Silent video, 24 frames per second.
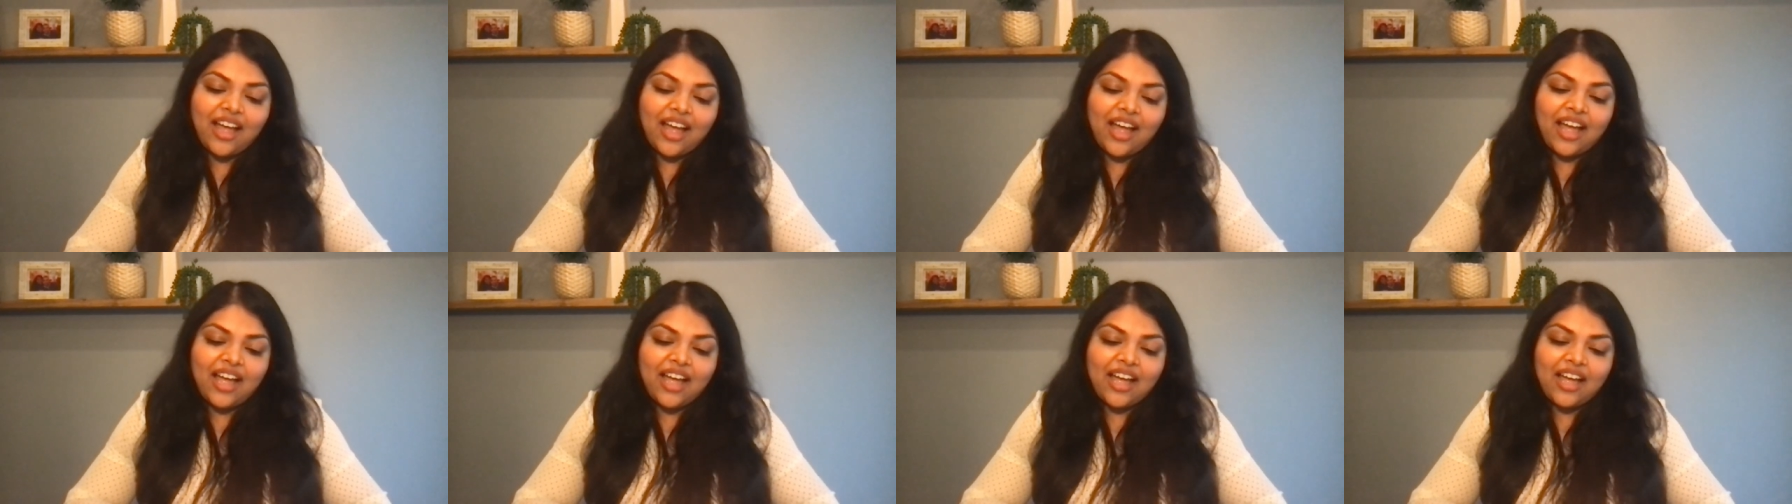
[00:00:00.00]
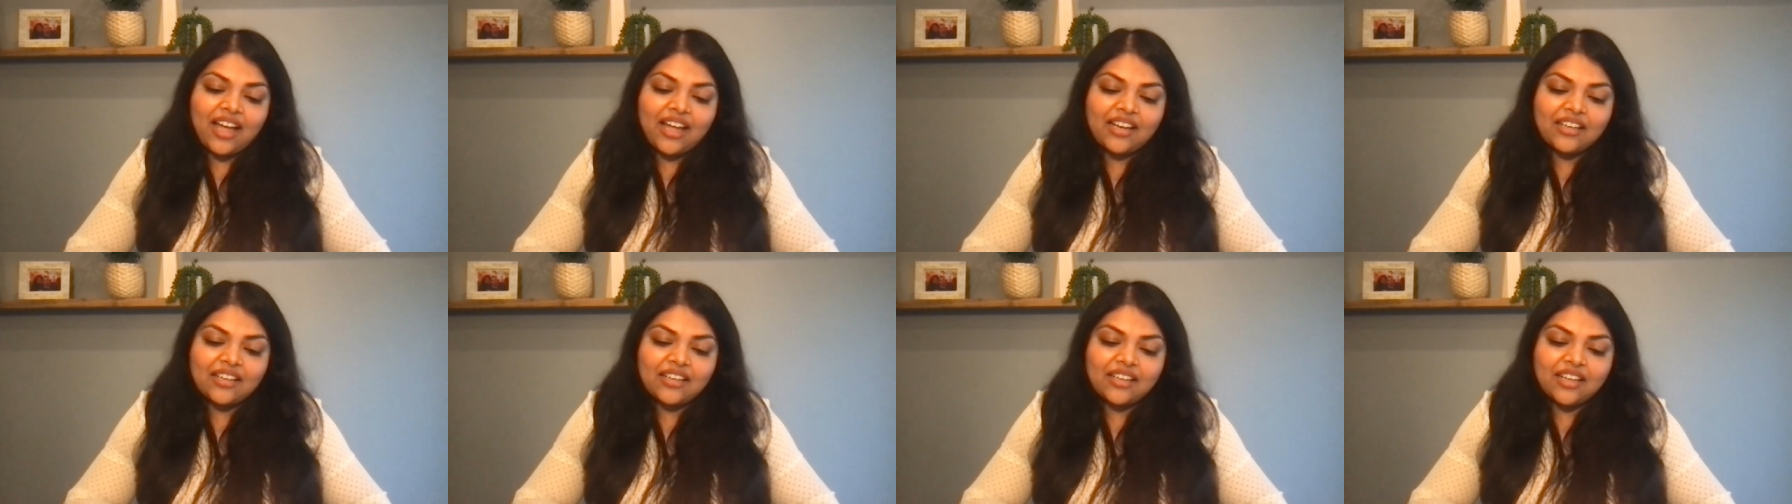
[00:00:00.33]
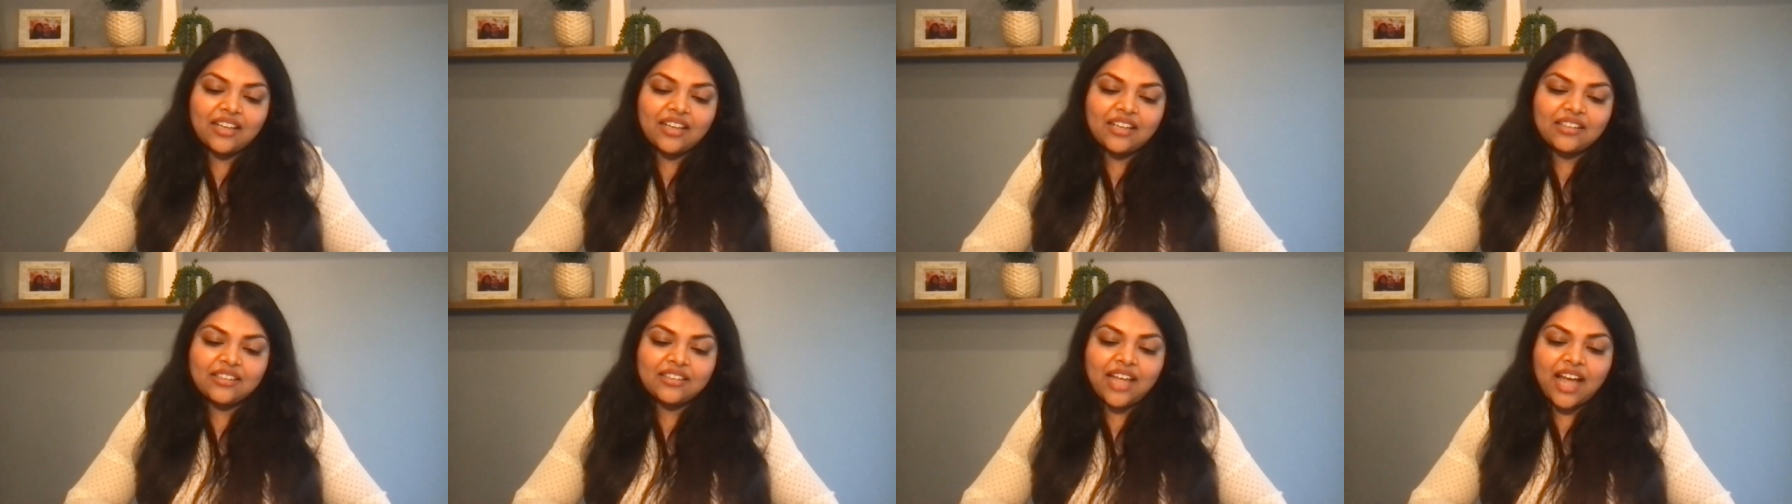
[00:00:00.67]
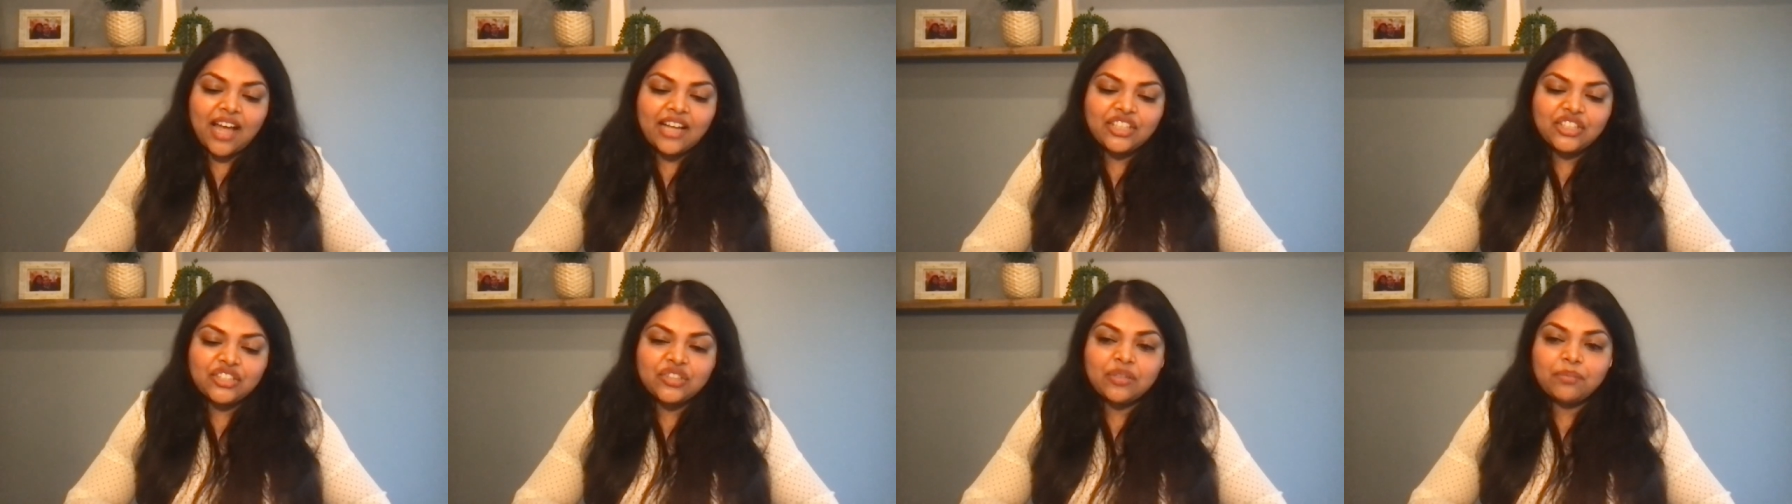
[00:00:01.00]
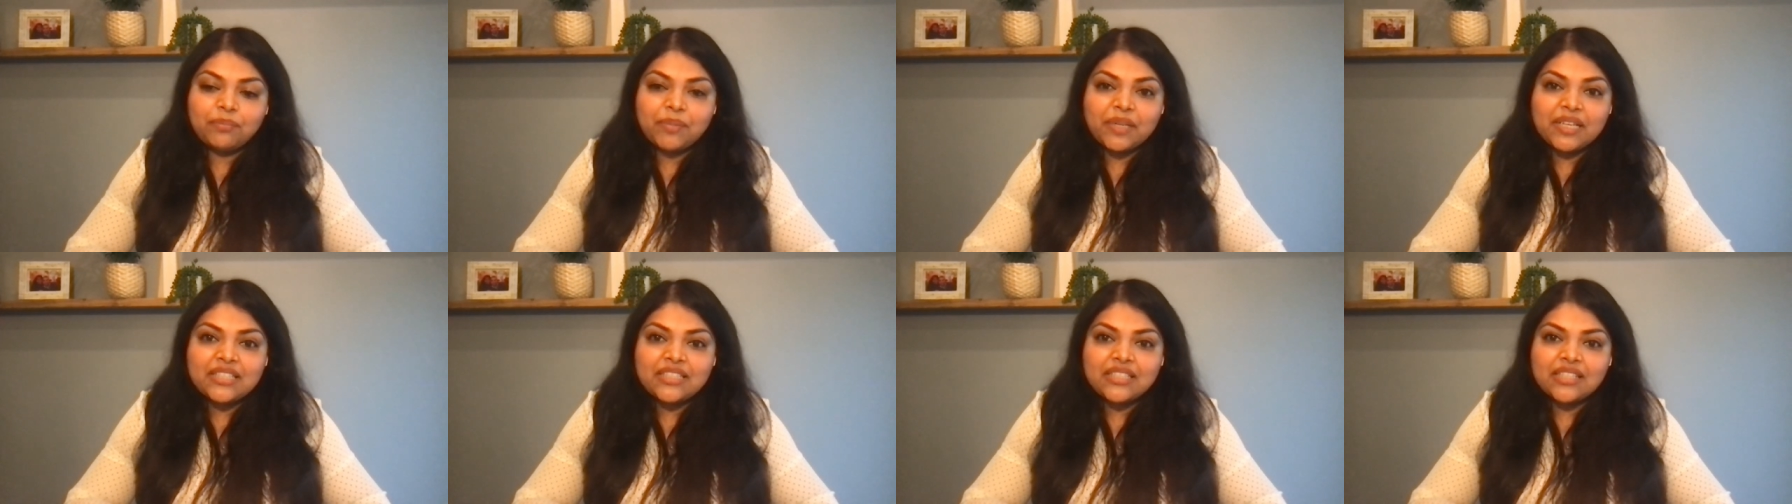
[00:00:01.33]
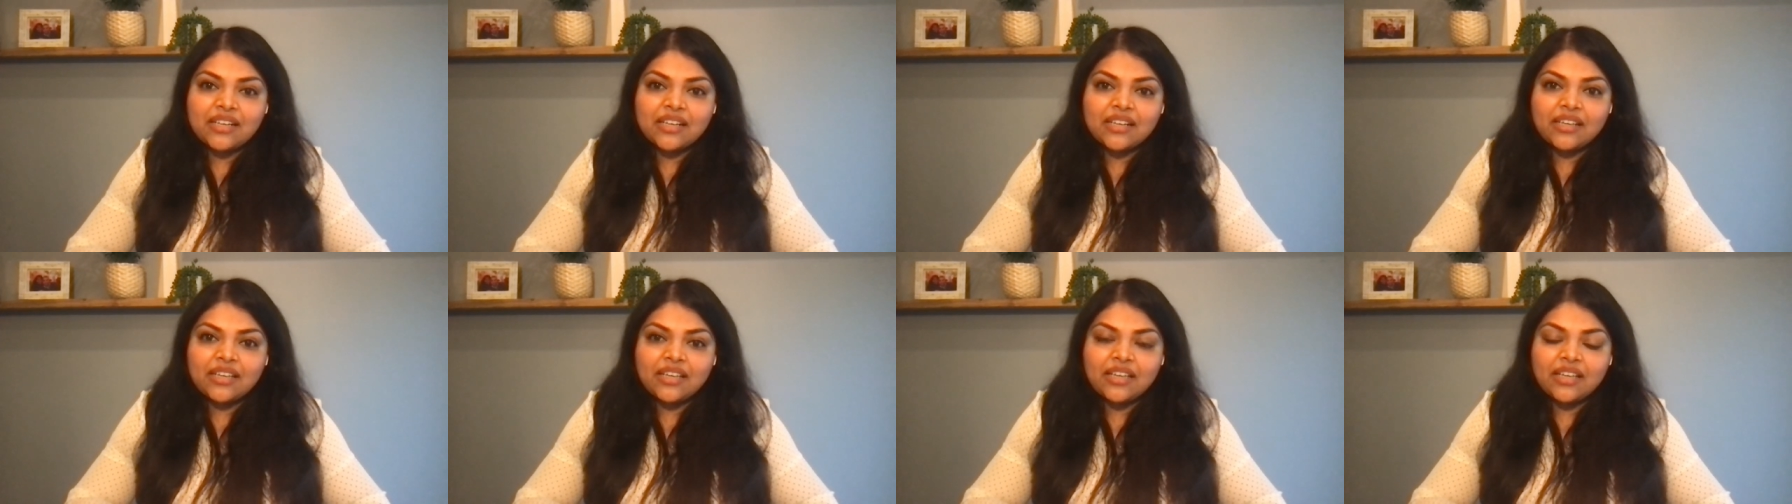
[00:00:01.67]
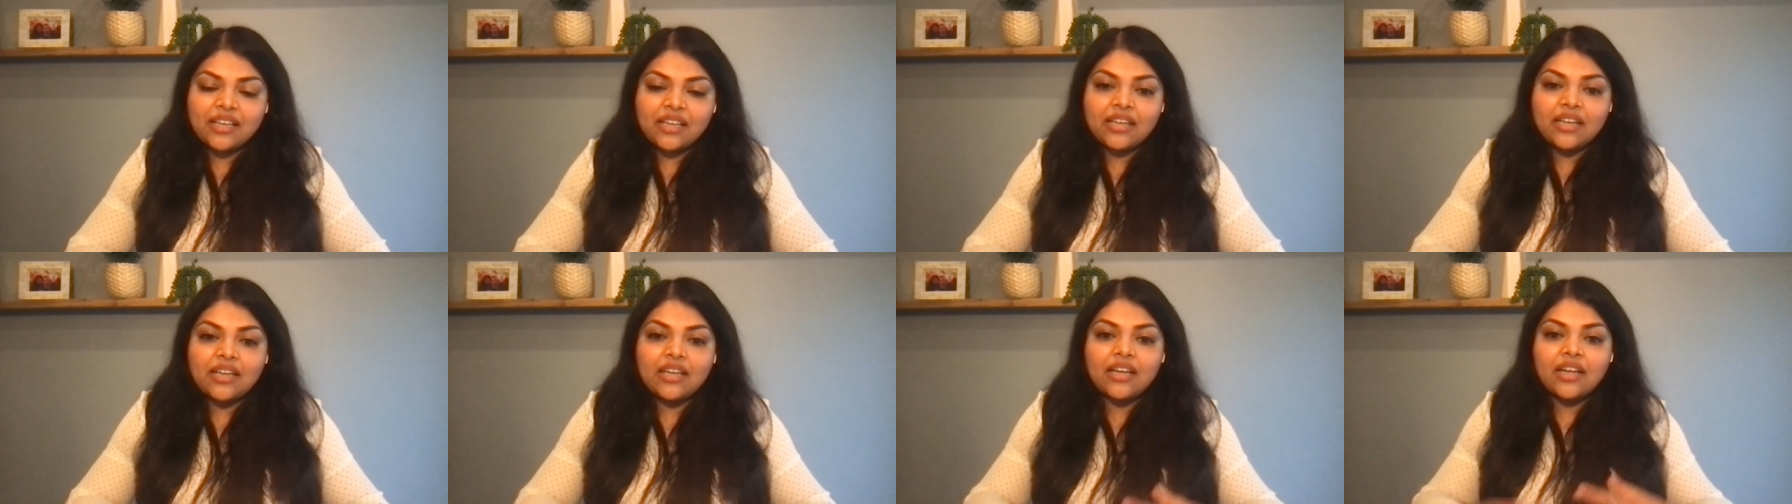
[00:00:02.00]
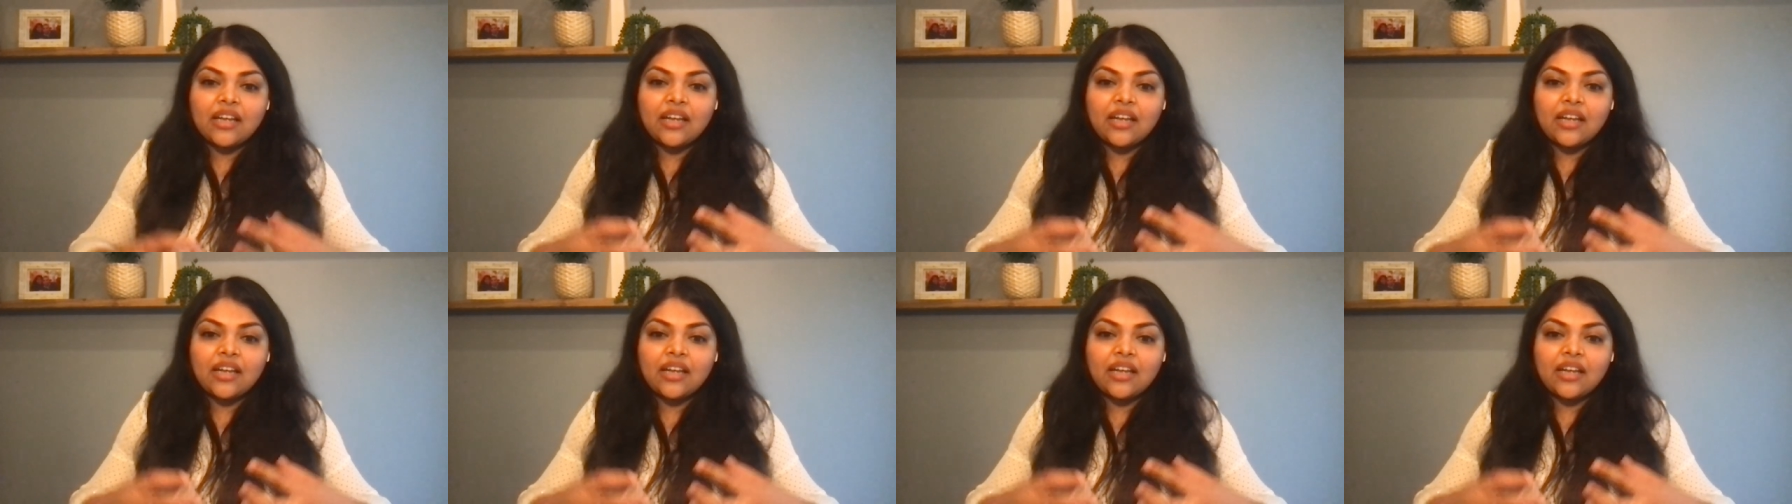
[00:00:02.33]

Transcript: and that should basically